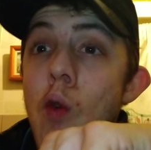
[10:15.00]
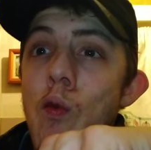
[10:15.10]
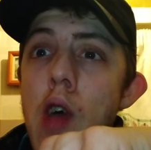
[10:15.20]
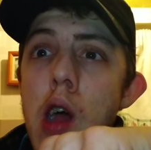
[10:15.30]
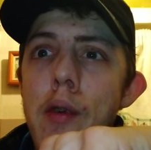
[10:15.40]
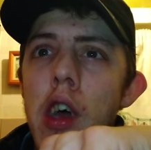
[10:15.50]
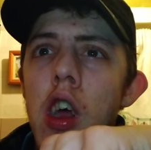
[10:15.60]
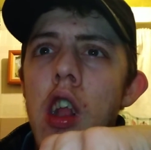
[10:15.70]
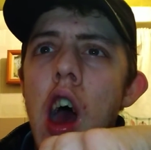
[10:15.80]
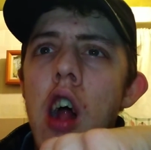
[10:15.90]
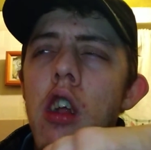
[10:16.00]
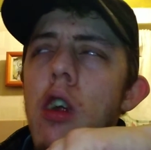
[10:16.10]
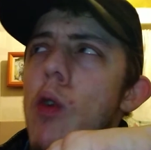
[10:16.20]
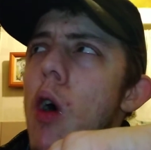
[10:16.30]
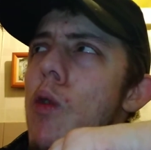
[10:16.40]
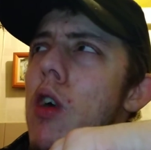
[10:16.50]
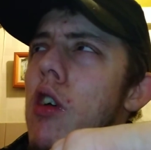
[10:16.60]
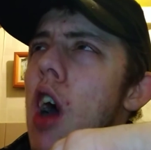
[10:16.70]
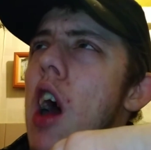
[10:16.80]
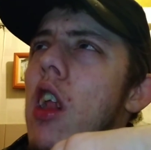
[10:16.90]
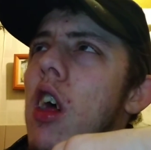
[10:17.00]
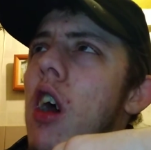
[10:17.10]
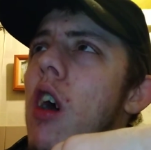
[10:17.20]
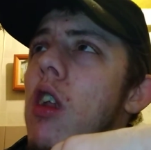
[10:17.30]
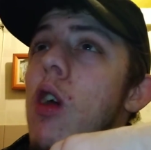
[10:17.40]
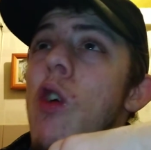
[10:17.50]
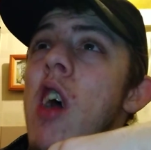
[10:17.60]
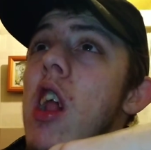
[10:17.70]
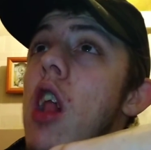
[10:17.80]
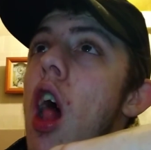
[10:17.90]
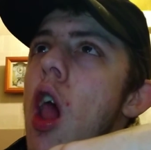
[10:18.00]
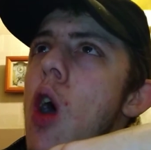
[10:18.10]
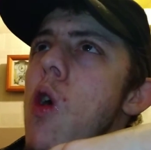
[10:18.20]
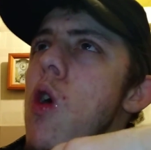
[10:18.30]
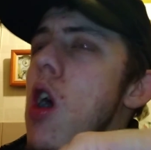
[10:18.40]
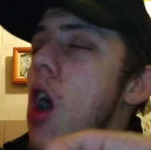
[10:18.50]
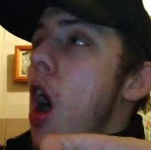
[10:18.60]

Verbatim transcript: Mimi, daddy, mommy, granny out the window.